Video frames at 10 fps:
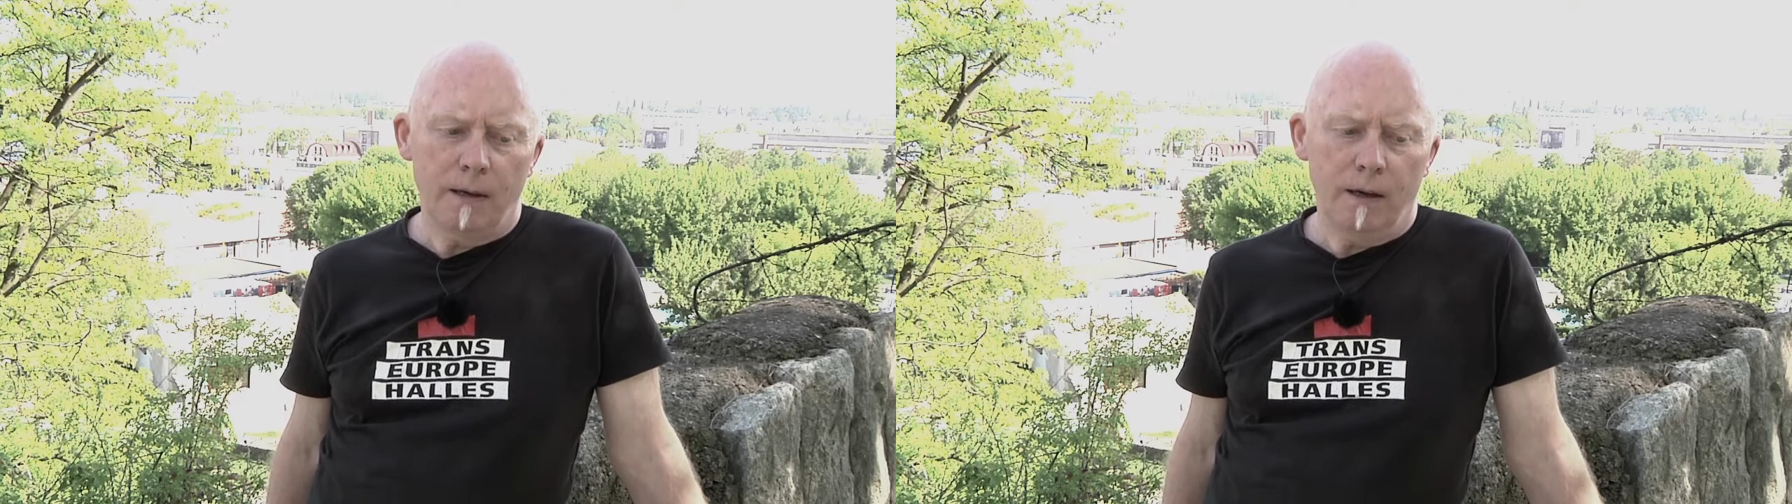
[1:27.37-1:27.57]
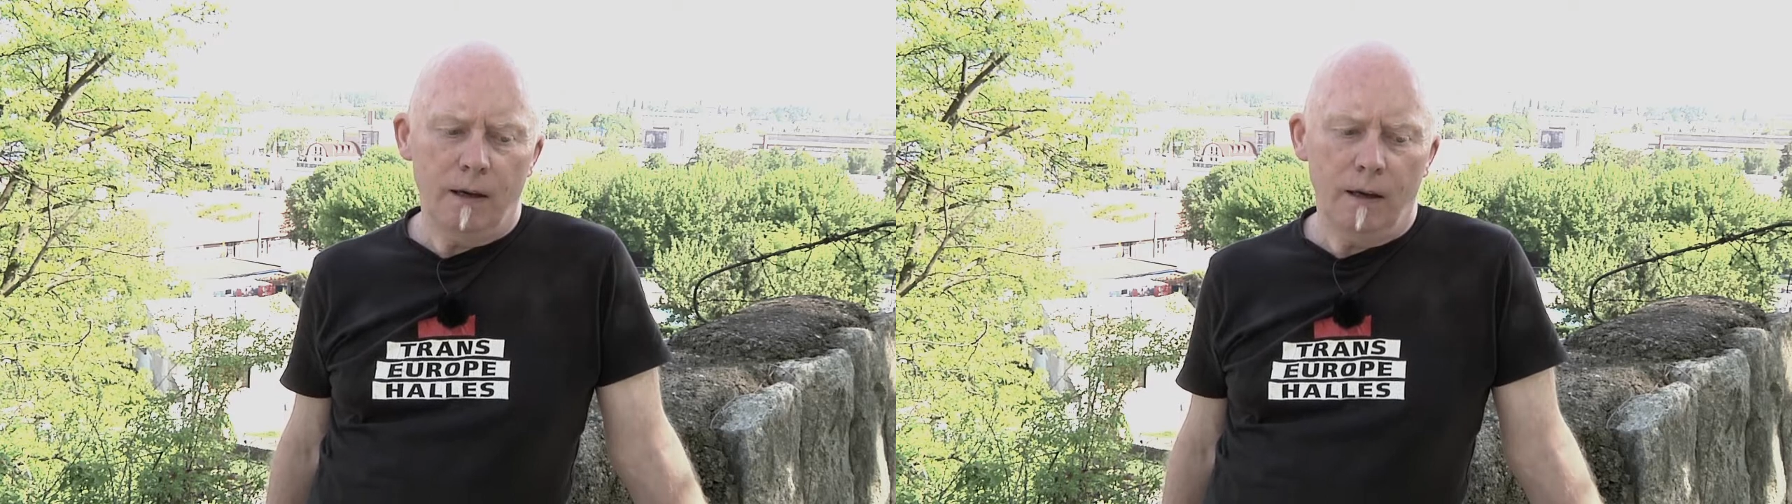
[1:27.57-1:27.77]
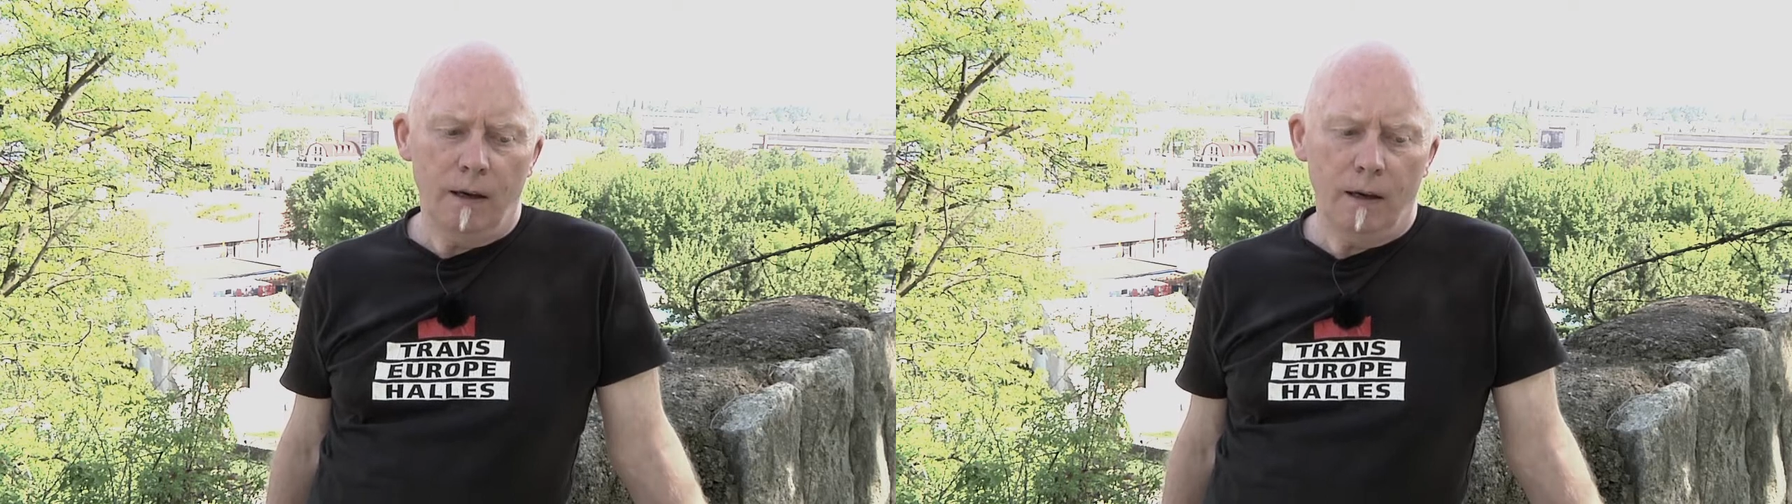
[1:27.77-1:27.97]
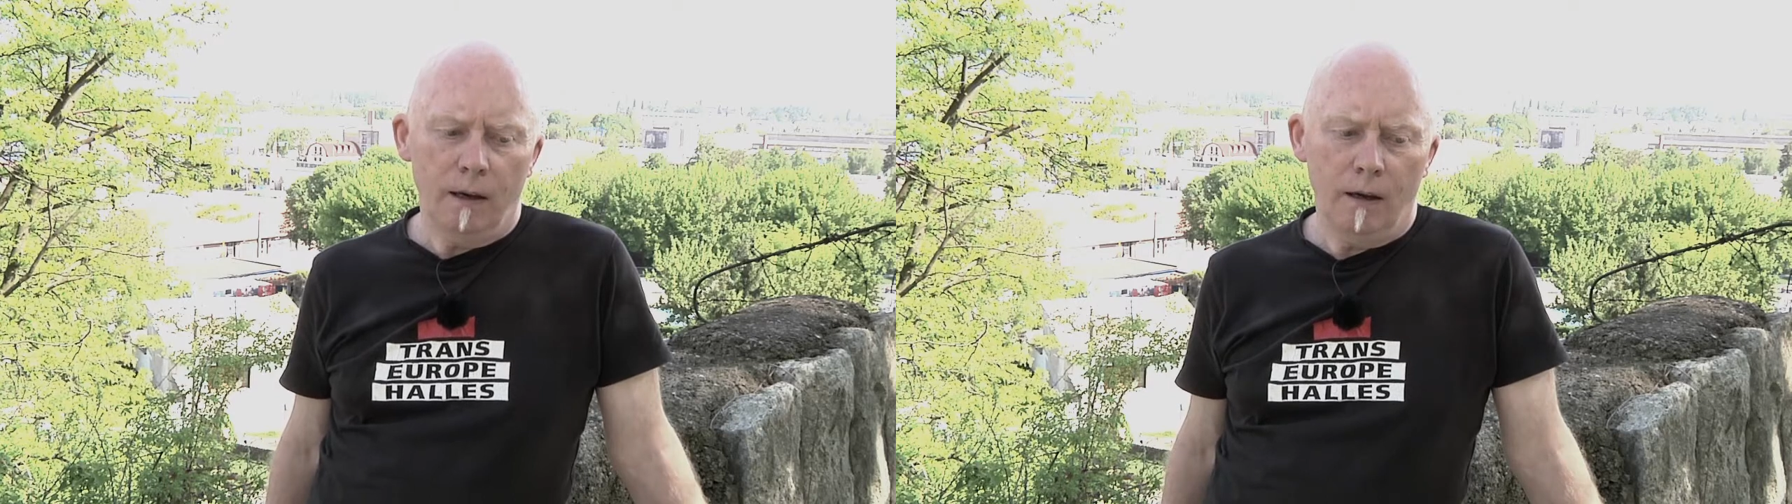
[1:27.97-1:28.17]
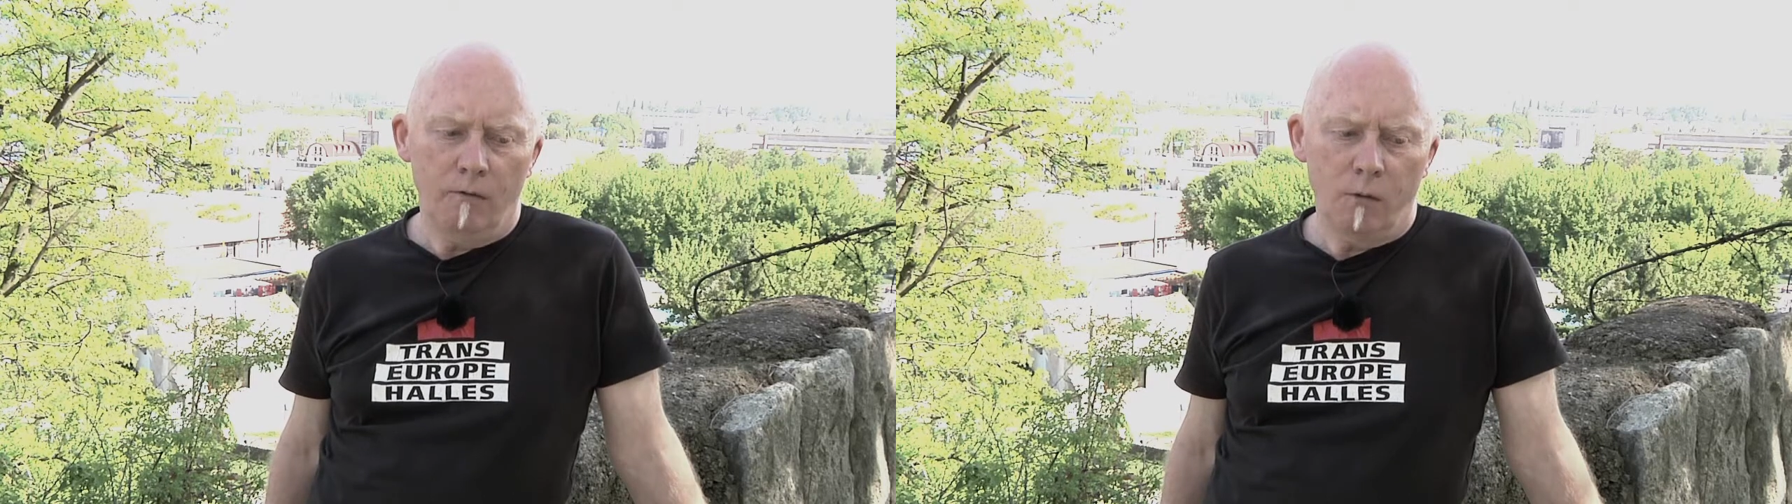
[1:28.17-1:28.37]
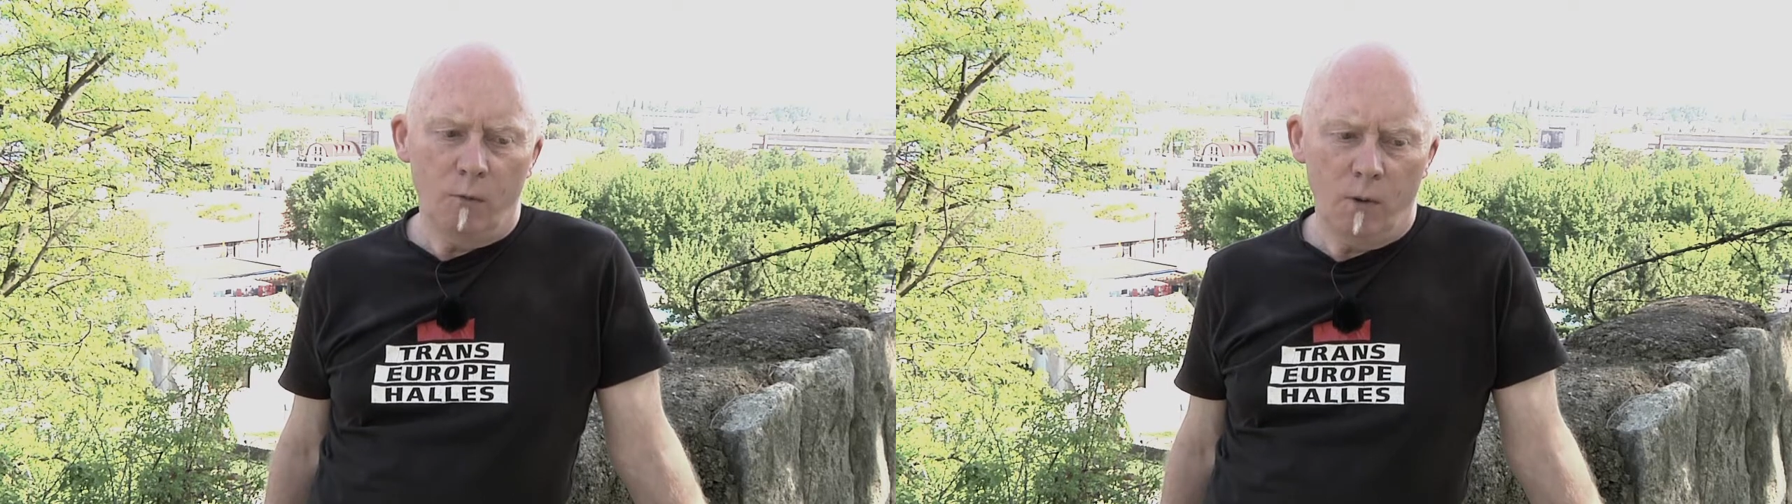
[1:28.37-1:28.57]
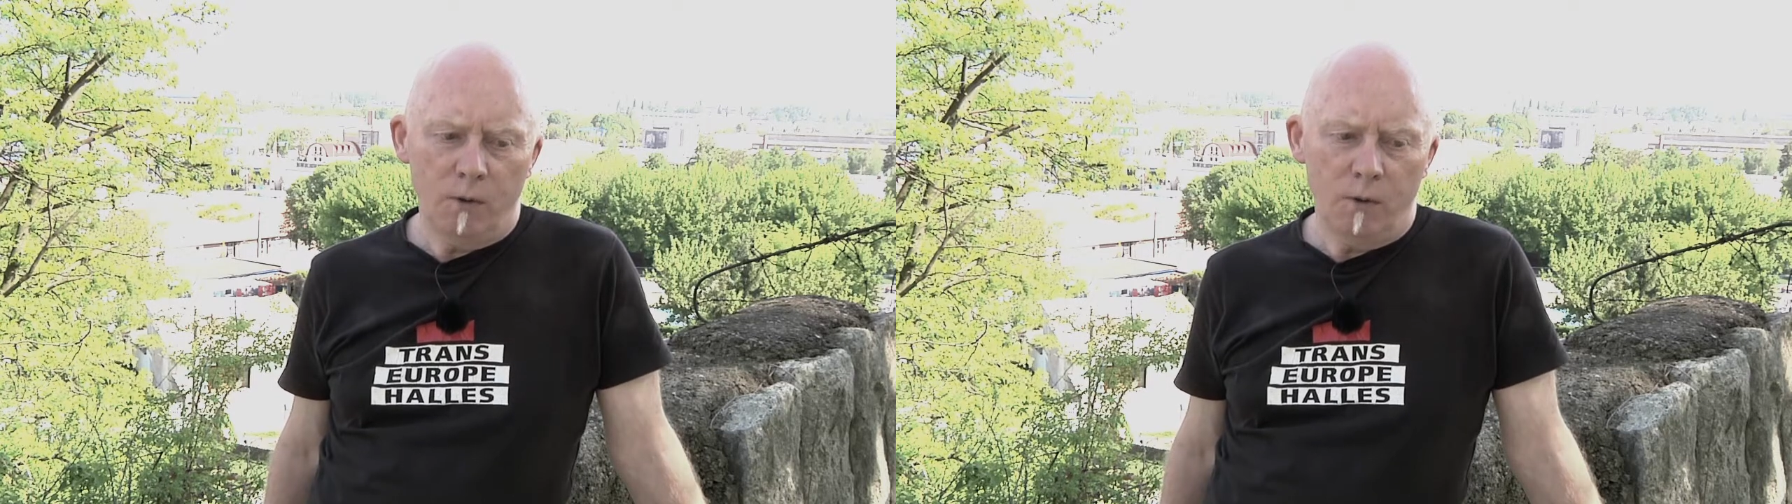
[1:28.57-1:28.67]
from what